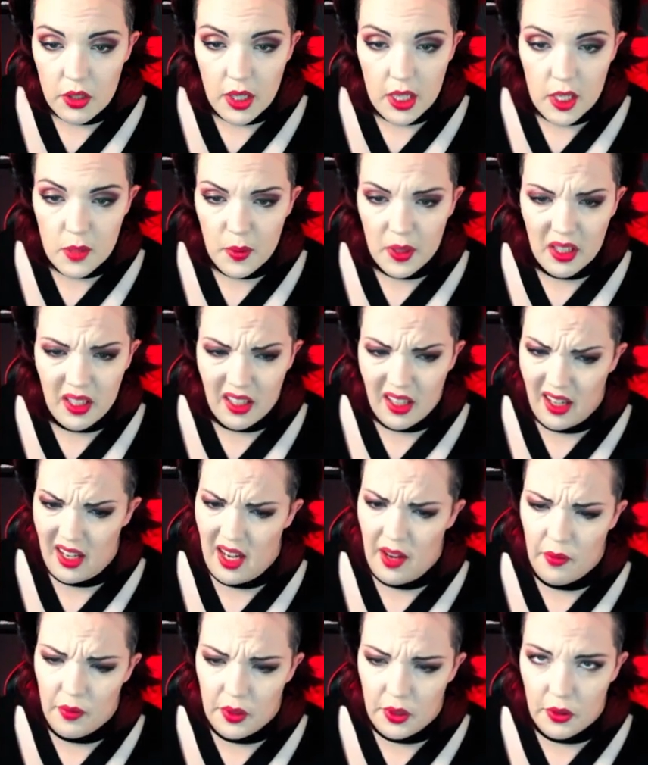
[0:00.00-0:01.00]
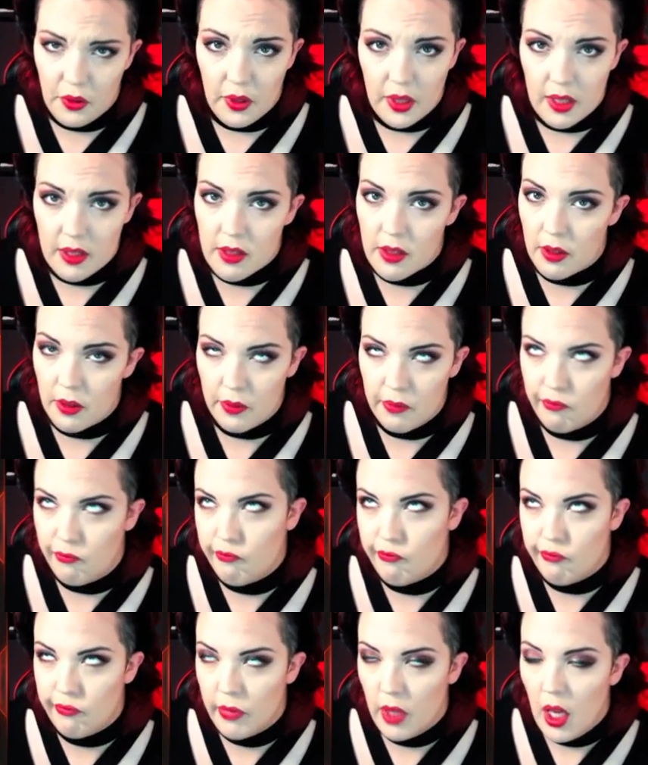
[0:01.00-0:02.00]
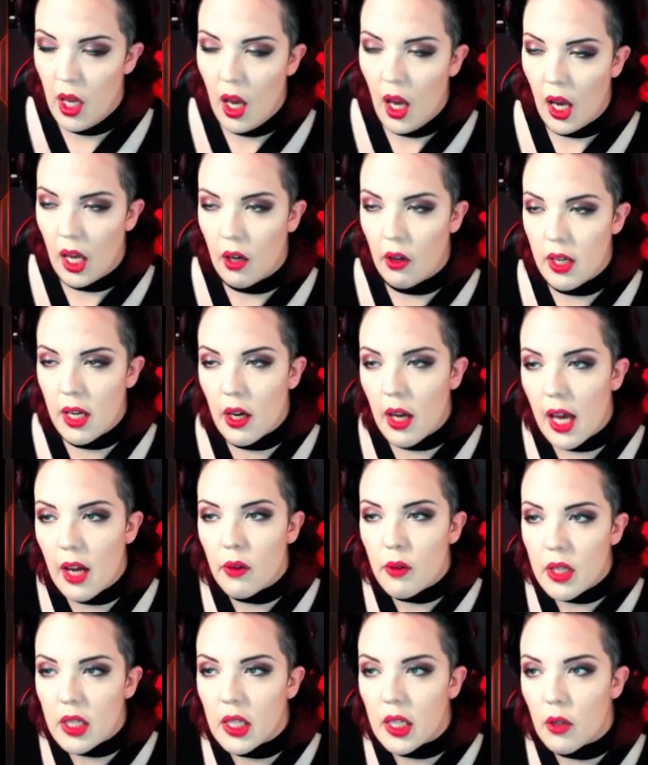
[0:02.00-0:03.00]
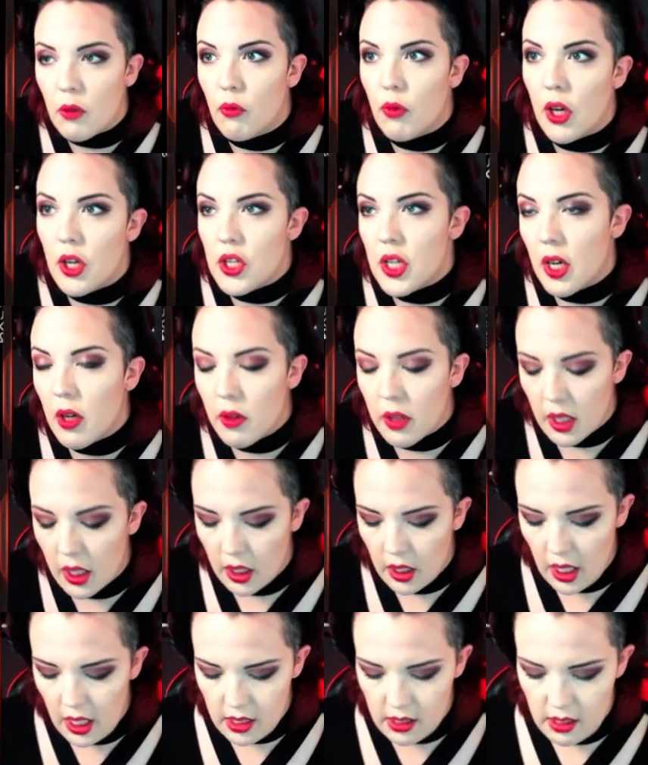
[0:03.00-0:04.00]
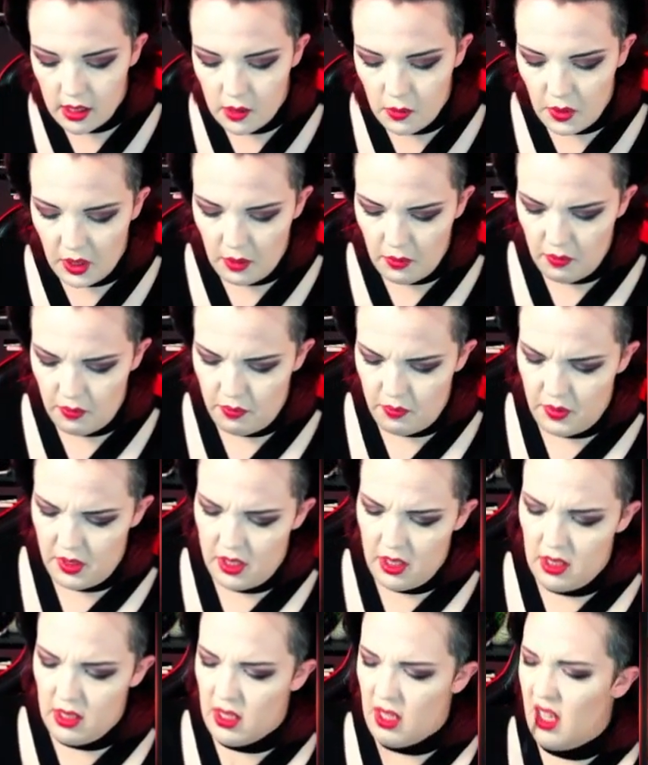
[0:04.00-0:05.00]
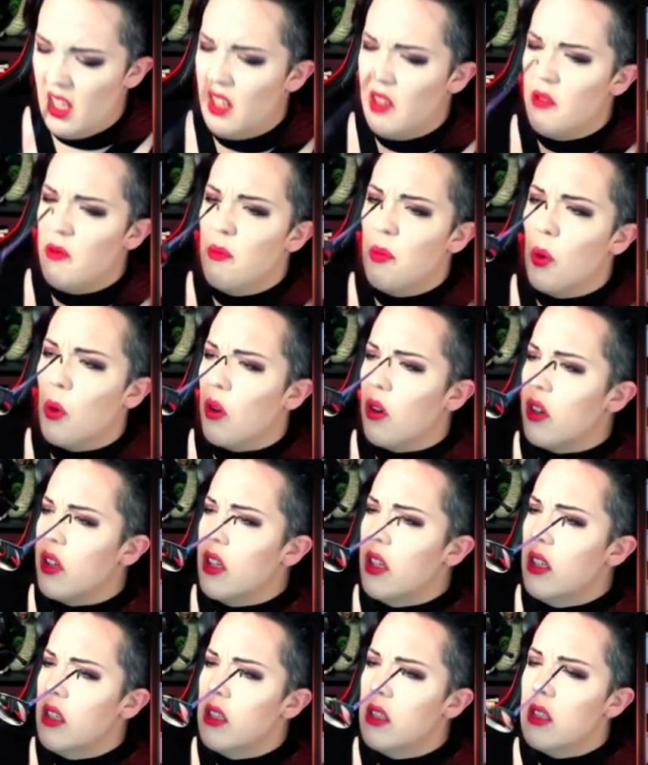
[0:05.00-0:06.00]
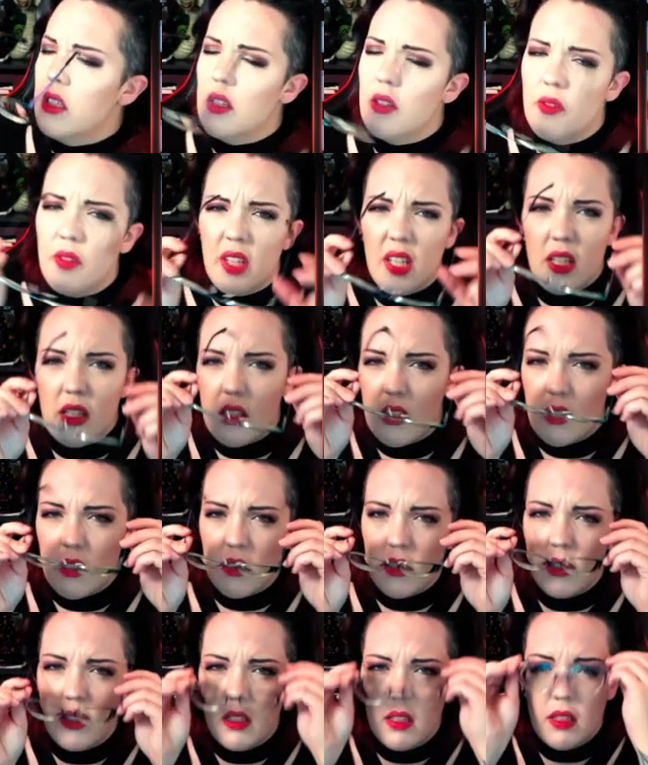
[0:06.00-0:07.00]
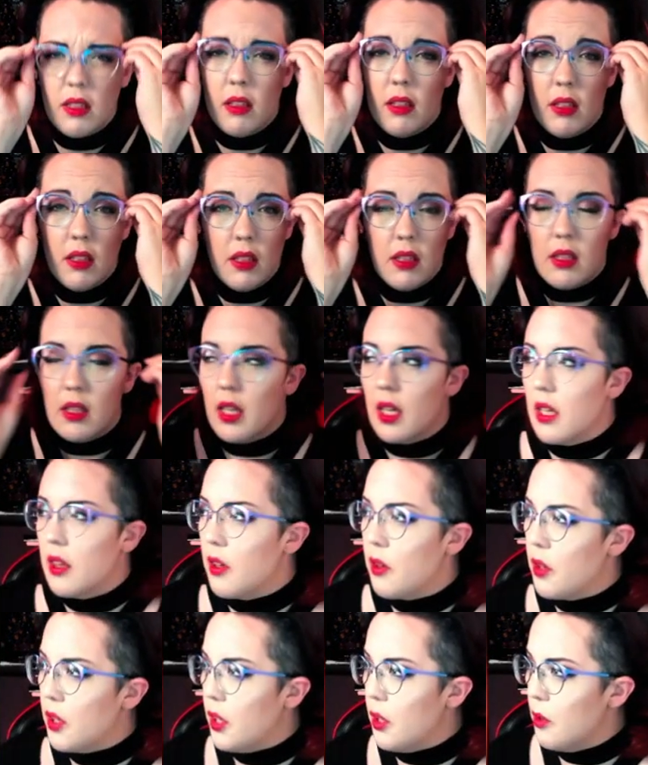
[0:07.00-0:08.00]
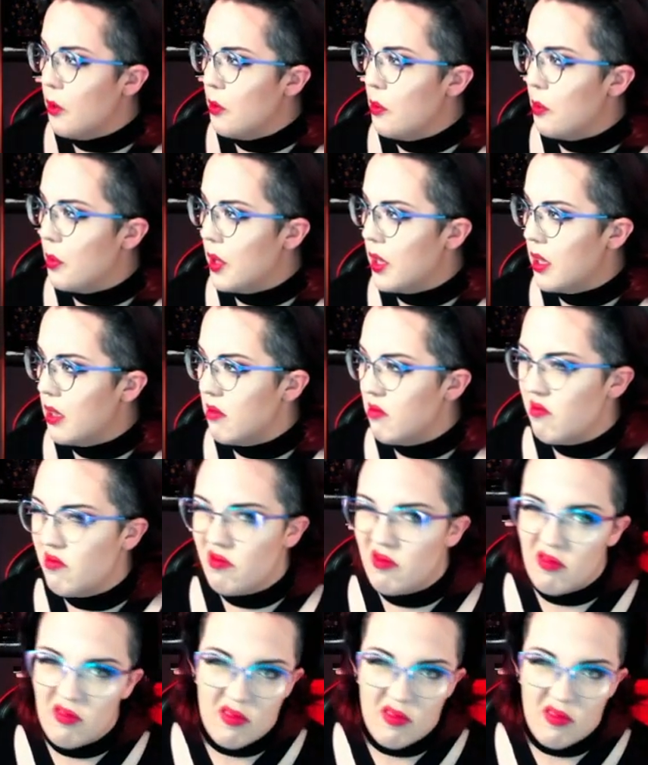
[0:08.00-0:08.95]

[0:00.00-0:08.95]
eye only changed by like a half a degree. So I don't need to like rush out and get glasses, but I'm just kind of bored of these. Like, they're cute, but